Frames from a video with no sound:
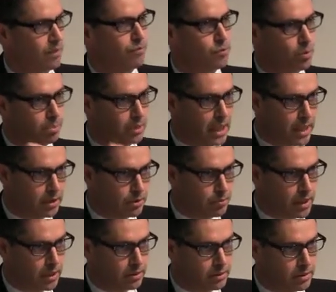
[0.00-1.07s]
If you apply it
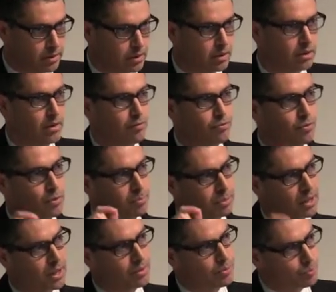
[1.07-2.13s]
correctly, if you
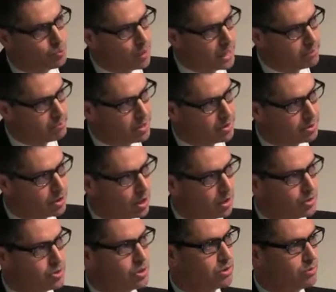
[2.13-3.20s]
apply the right
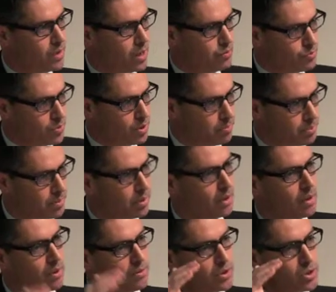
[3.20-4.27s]
methodology around drip,
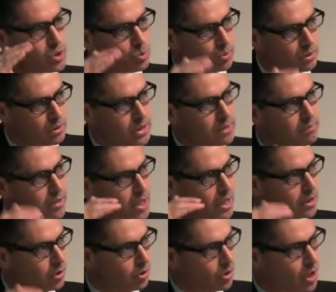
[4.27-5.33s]
then you
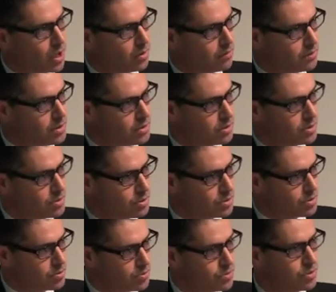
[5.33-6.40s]
alleviate a lot of these
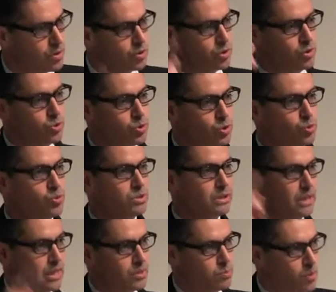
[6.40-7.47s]
concerns. You use
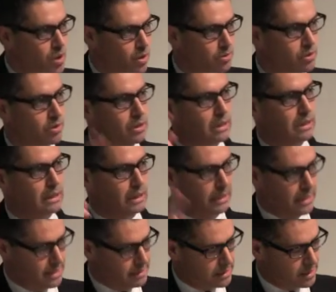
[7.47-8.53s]
less water,
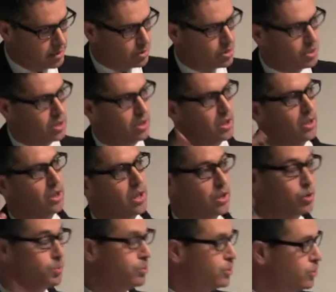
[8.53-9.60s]
less energy,
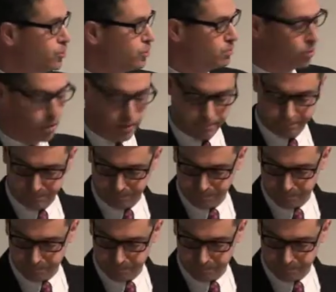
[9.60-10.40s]
and you produce more.